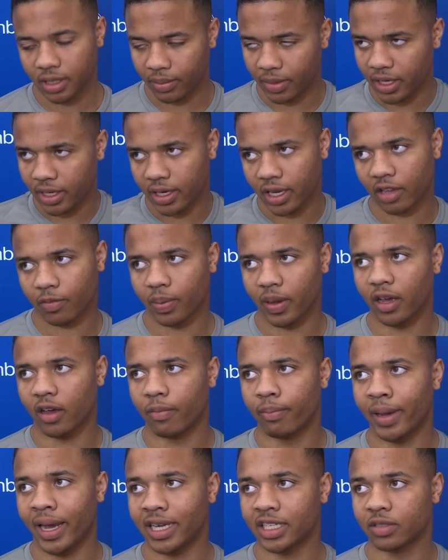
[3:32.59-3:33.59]
I mean, that's
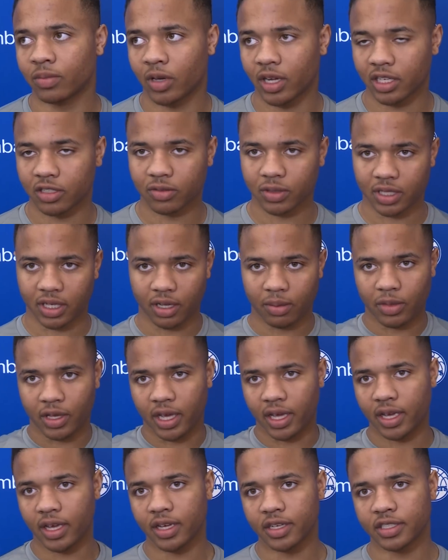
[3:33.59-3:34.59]
playoff basketball. That's what the N B A
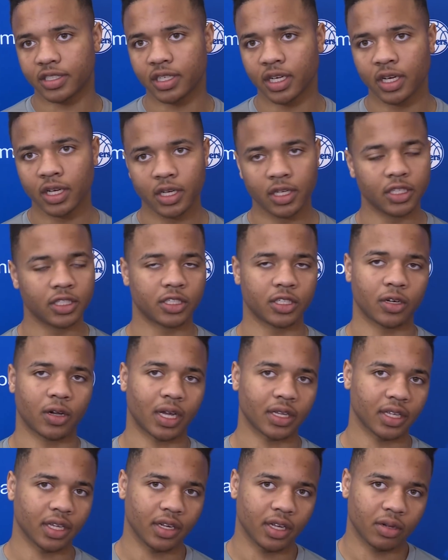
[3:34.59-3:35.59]
is. So I
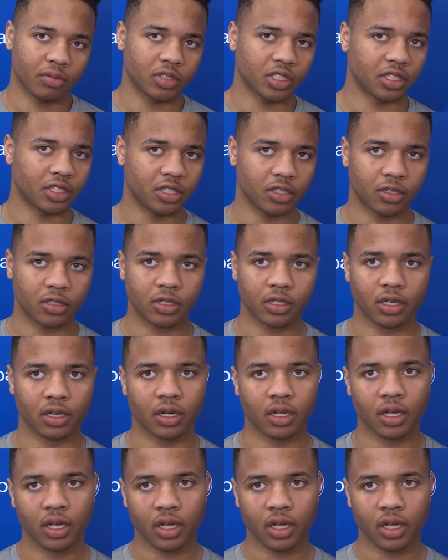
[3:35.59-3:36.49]
think they were just doing.